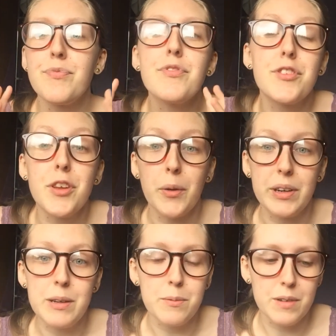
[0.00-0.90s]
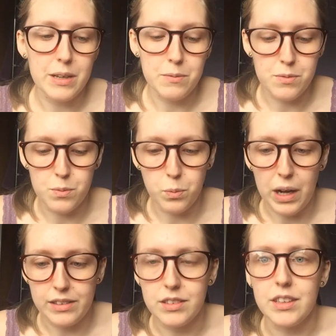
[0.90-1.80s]
So it was
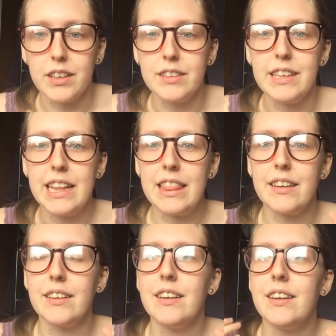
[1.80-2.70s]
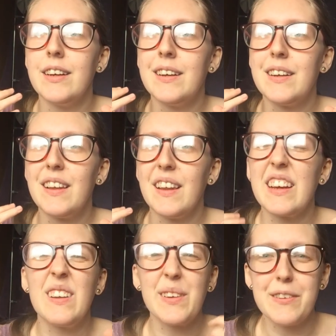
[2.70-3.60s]
well done in that, like,
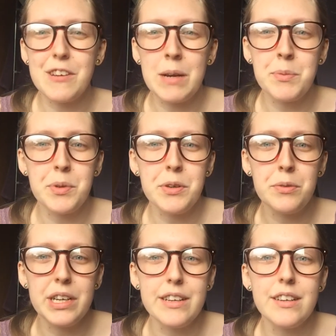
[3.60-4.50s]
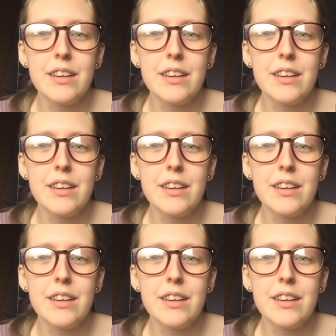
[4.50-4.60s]
a lot of times when you read,